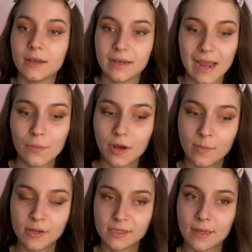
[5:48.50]
Now we're gonna
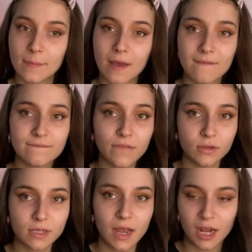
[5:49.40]
put some
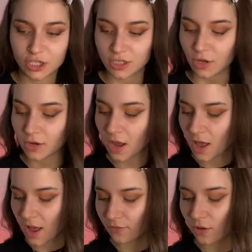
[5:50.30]
false eyelashes on.
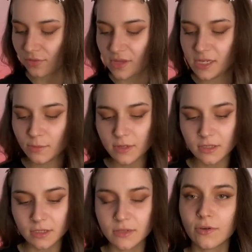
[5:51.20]
I've got these
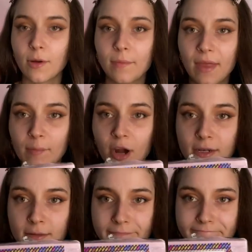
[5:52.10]
ones from that
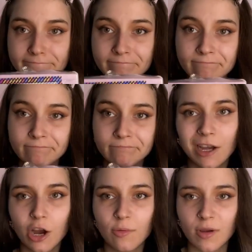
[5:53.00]
brand.
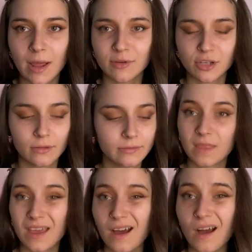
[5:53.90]
I got them on Amazon.
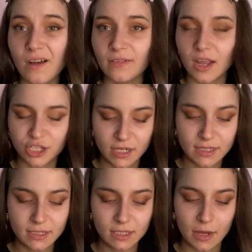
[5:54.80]
They're half
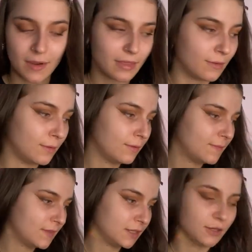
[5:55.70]
lashes, so I
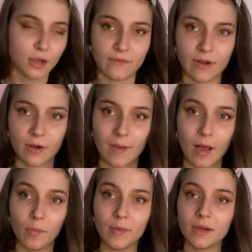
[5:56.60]
thought this would go very
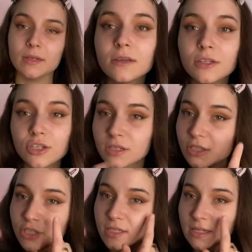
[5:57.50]
well because she looks
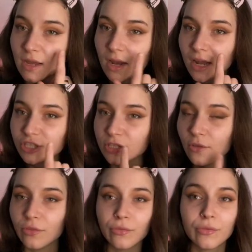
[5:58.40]
like she just has eyelashes
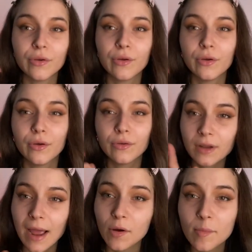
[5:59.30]
on the
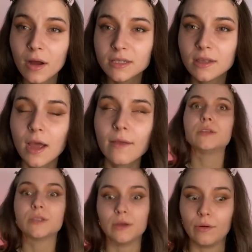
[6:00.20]
outer parts of the eye.
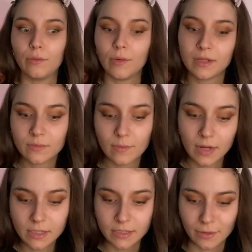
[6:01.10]
So that's what we're
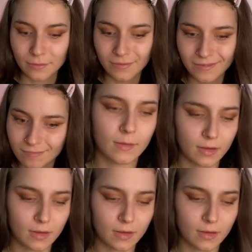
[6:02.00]
gonna do. I'm